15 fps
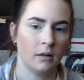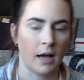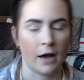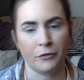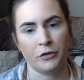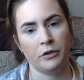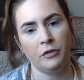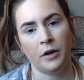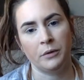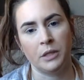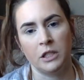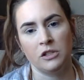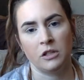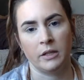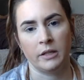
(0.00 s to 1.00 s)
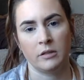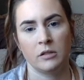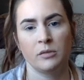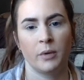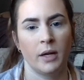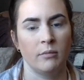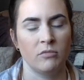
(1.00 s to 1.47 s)
after foundation like
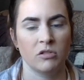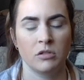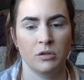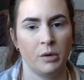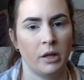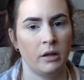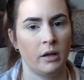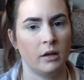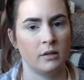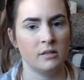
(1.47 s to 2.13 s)
this one. I'm just doing like